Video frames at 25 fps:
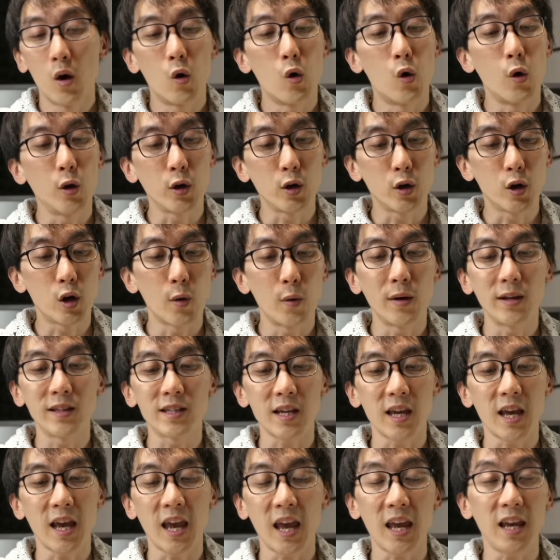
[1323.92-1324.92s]
or you're going
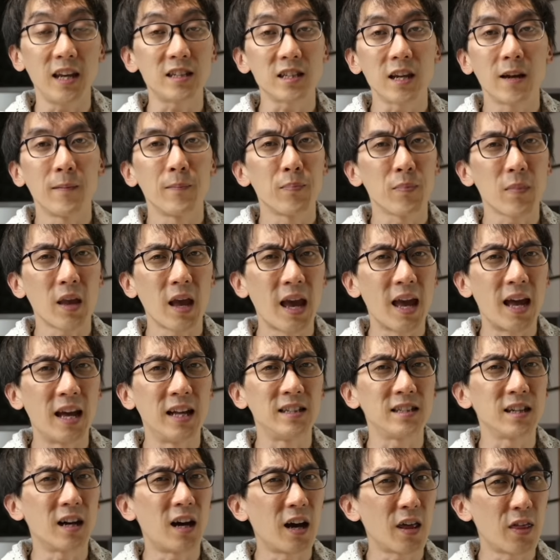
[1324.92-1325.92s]
to hate,
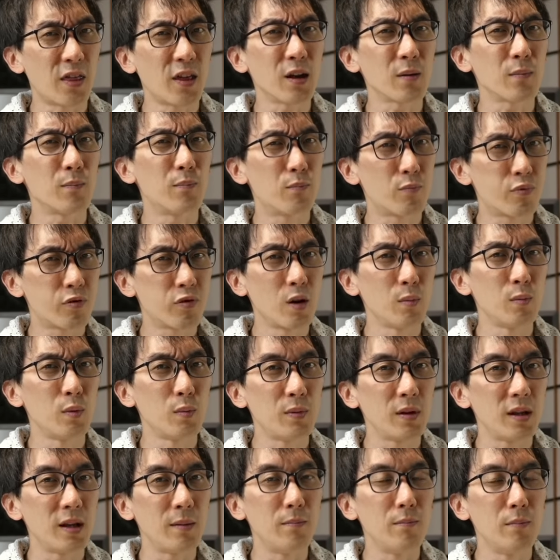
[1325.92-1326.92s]
and I think
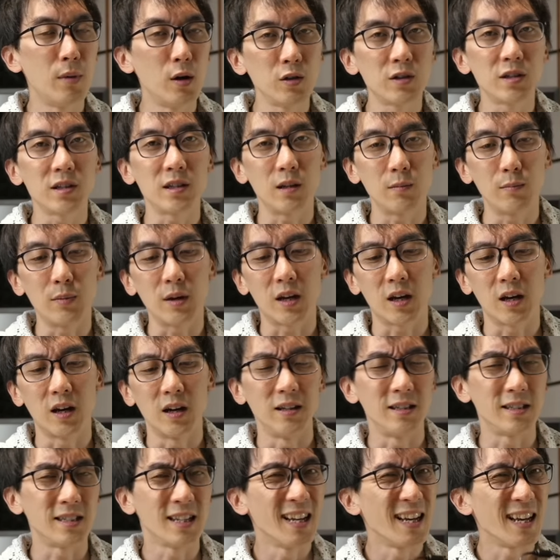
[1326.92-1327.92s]
probably mostly
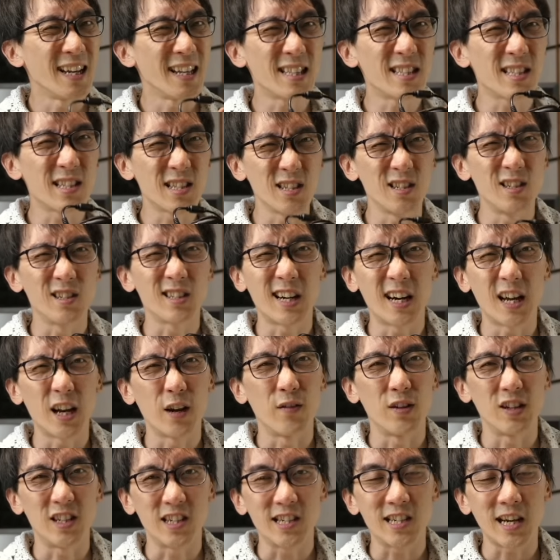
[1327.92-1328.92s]
because it's still kind of
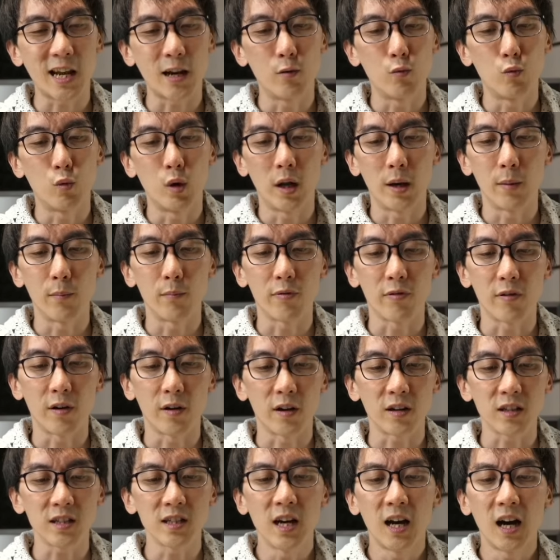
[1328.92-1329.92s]
a Gen 1
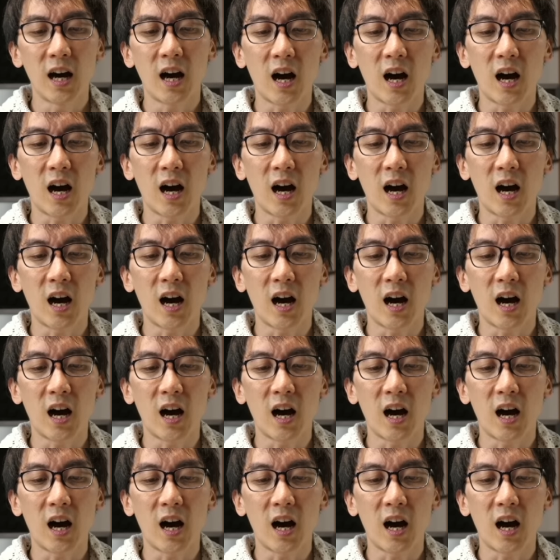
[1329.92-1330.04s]
product.